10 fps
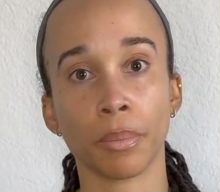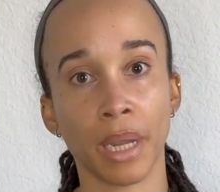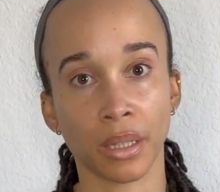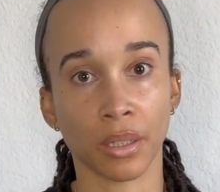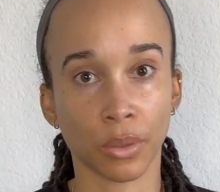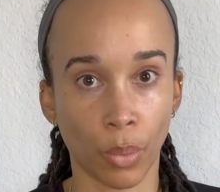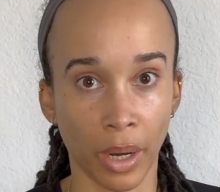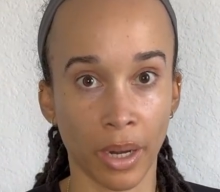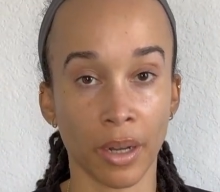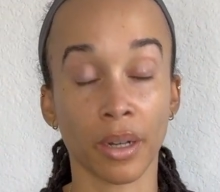to make the
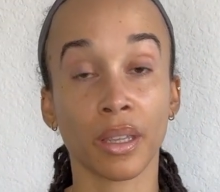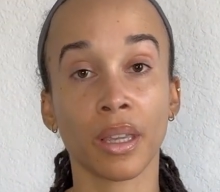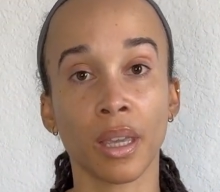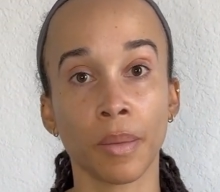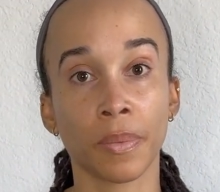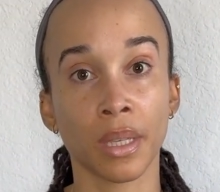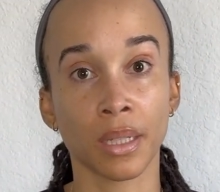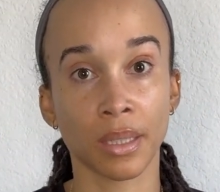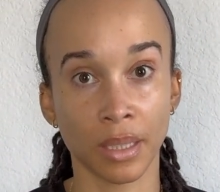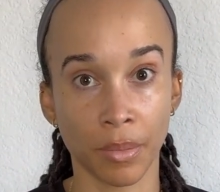square? Keep this